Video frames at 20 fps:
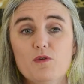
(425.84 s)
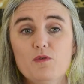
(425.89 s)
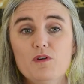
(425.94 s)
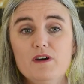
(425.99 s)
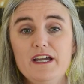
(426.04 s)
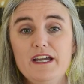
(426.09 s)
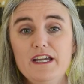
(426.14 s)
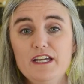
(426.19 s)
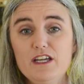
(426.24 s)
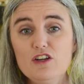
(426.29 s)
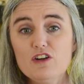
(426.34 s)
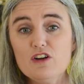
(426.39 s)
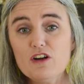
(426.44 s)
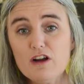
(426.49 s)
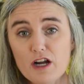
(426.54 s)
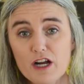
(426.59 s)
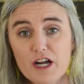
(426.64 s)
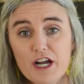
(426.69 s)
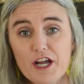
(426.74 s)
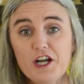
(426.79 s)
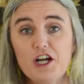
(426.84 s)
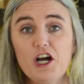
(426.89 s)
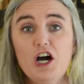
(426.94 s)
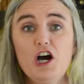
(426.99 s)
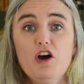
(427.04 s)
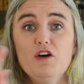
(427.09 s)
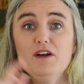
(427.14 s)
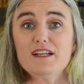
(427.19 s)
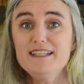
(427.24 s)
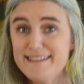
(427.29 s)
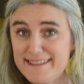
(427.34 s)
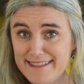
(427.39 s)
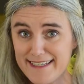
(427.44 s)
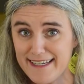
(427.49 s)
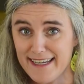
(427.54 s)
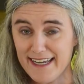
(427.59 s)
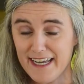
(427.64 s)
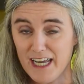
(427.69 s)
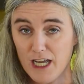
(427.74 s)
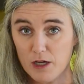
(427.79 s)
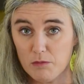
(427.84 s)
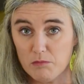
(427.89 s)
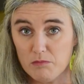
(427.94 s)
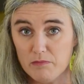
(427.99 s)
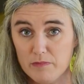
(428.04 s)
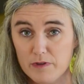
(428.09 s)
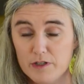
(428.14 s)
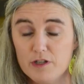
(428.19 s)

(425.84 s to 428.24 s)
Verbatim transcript: well, hey, you're going to go and see him.